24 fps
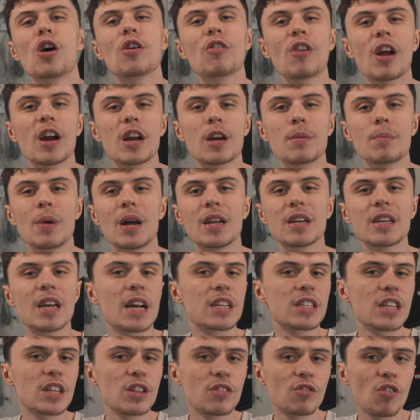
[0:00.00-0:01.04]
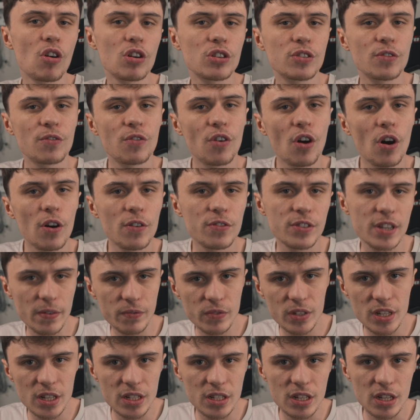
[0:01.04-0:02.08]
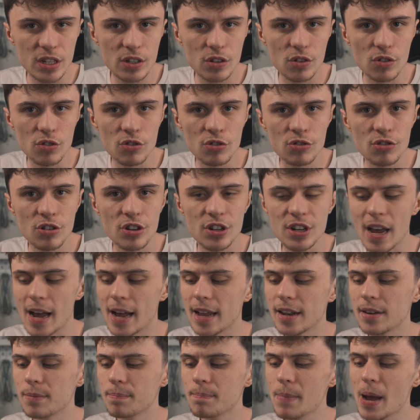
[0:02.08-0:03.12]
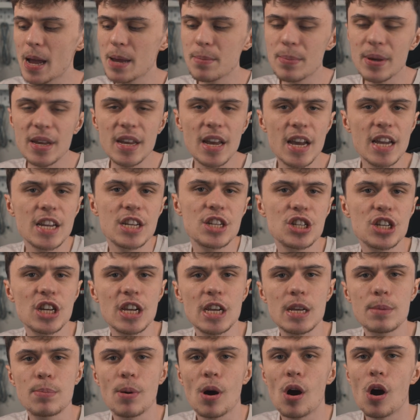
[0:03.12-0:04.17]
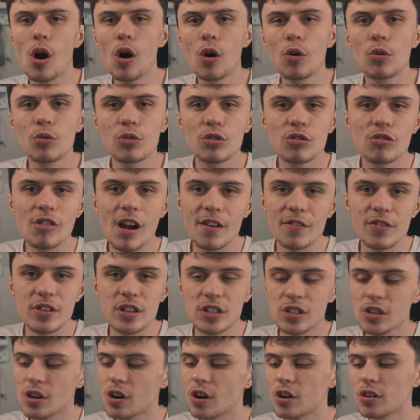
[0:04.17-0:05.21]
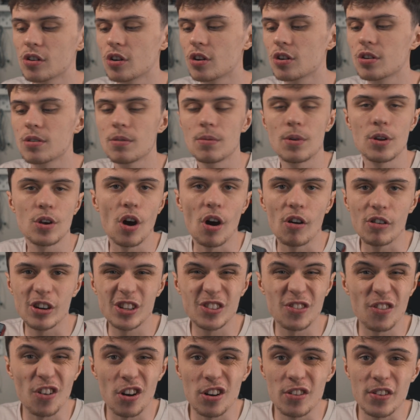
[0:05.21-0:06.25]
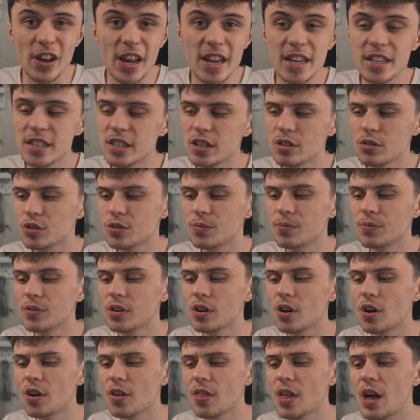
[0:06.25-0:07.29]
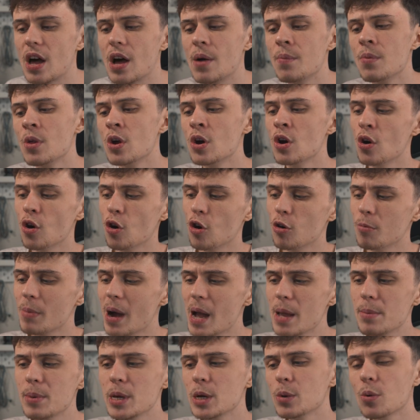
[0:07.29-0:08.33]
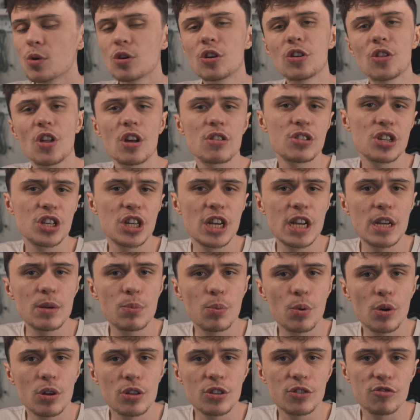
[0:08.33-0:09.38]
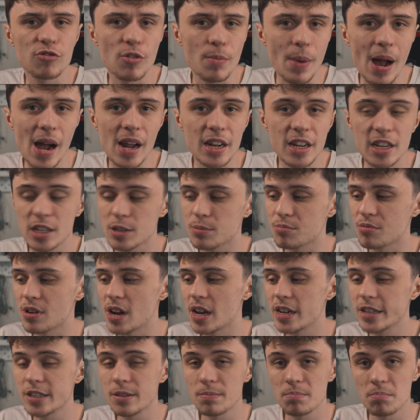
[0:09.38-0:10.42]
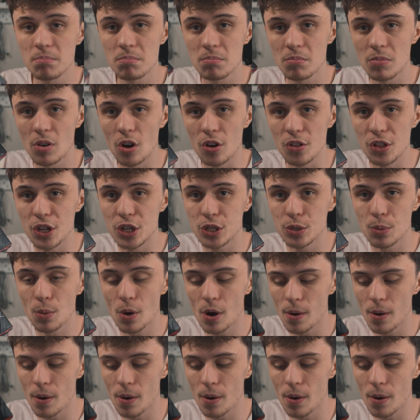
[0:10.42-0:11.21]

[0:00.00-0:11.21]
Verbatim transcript: I recommend getting the Ryzen 5 7600 and maybe a cheap old graphics card like an RX 580 or something like that, or maybe one of those cheap ones from AliExpress like this